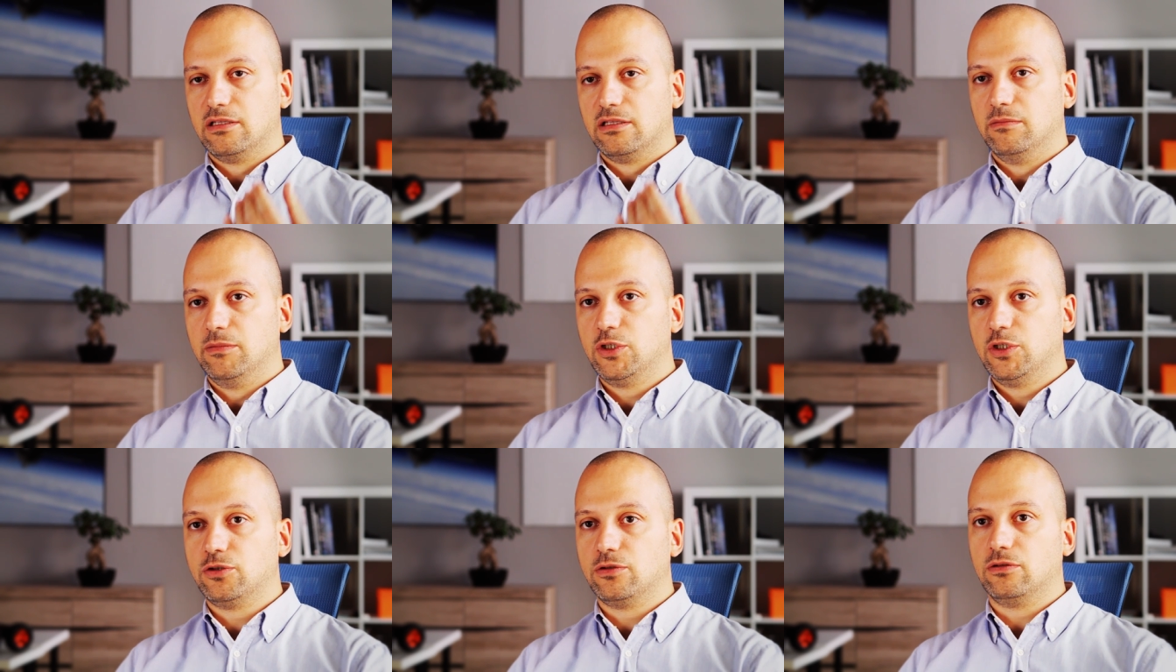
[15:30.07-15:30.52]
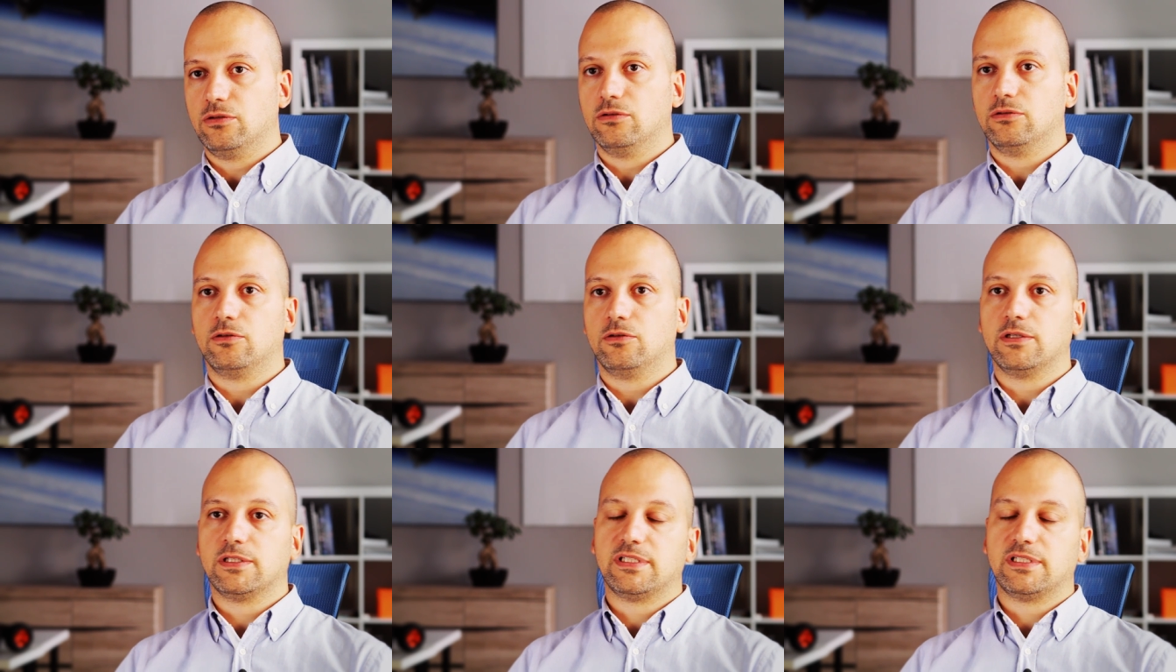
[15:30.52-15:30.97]
the mission
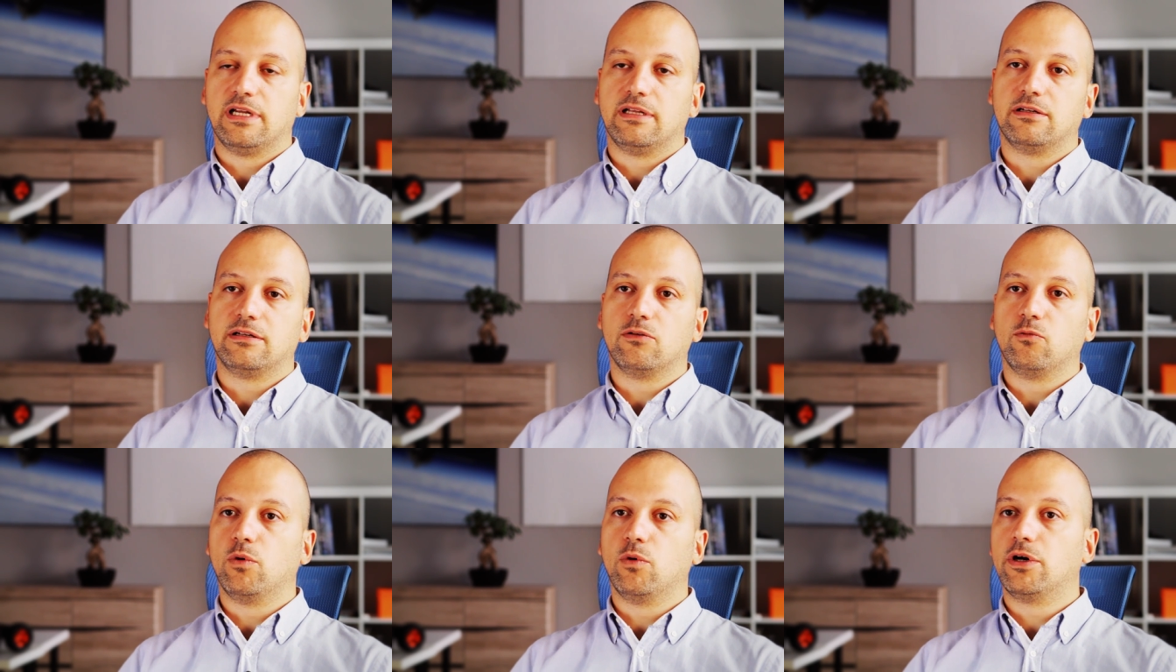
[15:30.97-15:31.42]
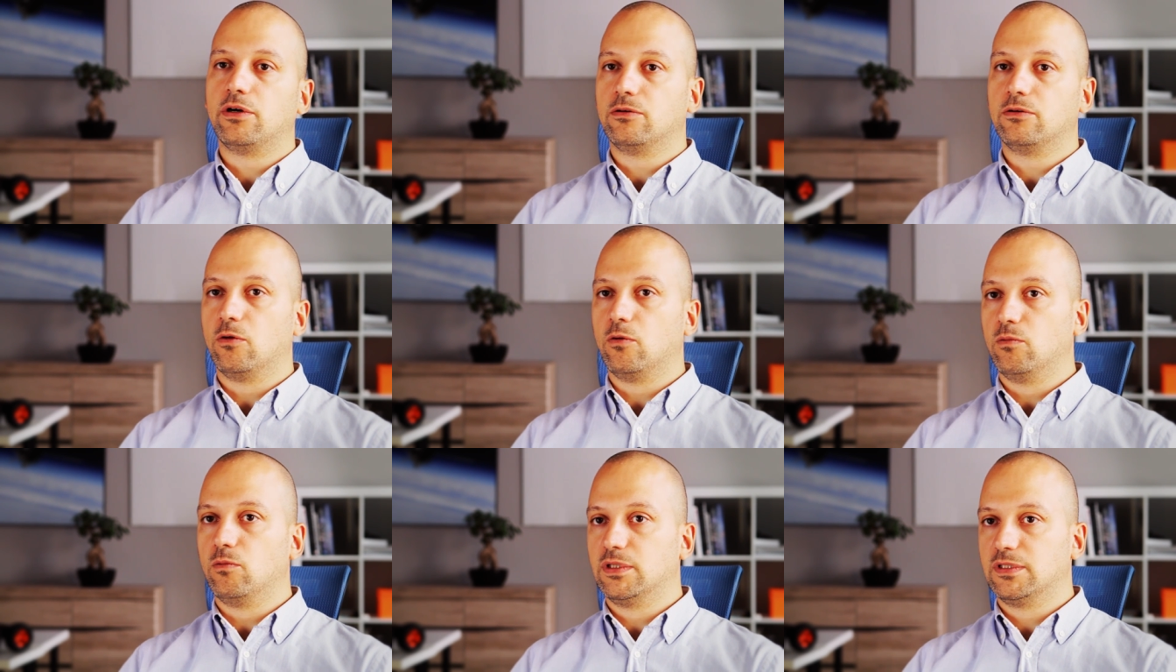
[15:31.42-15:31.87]
control center
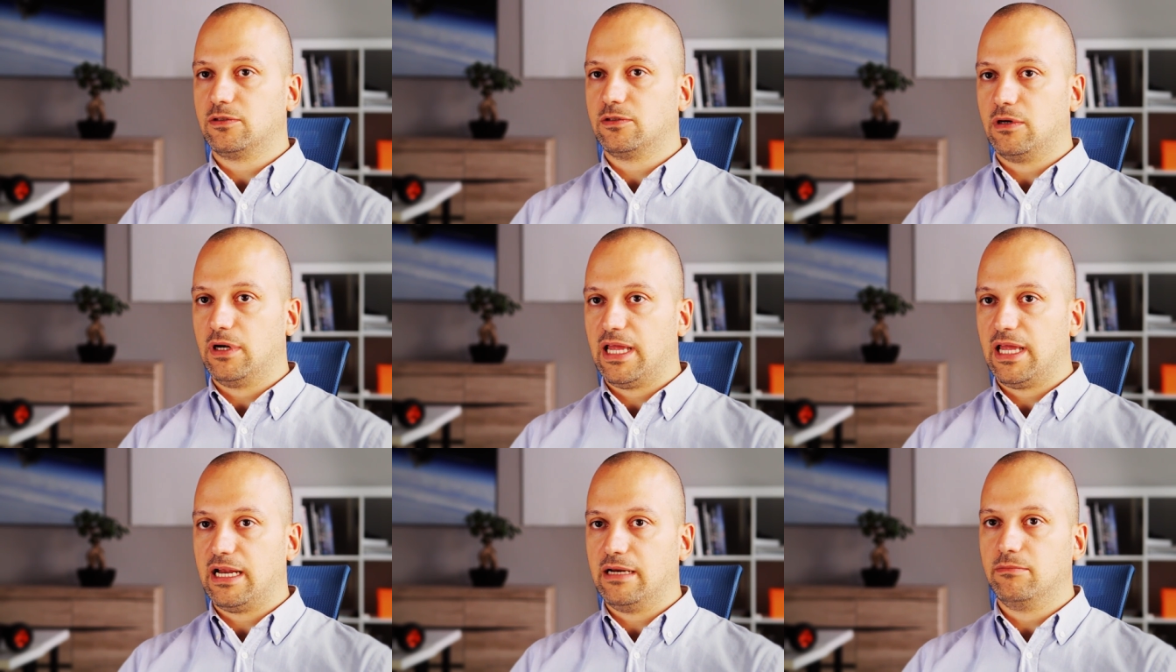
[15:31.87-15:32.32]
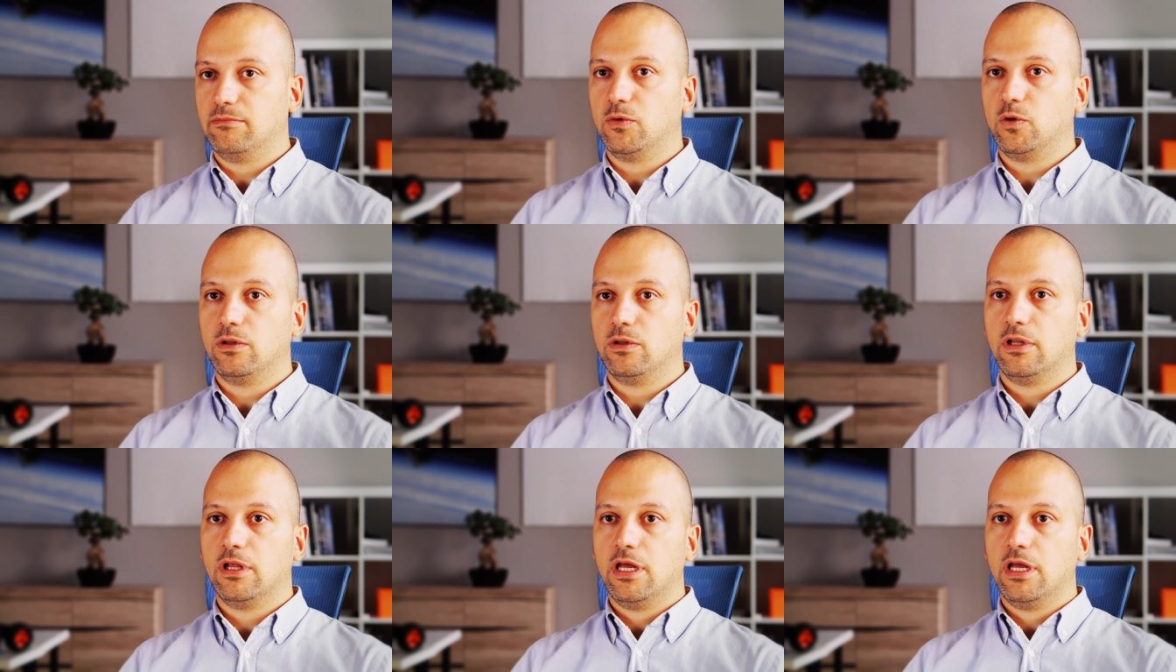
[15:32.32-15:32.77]
weren't always
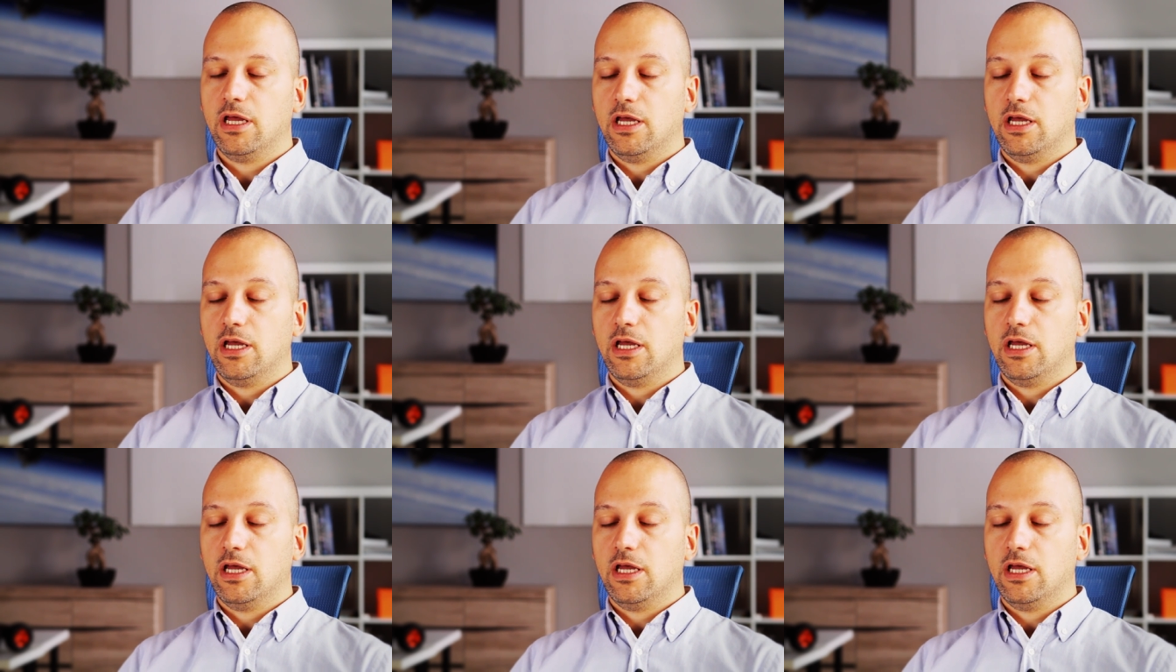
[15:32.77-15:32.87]
reliable.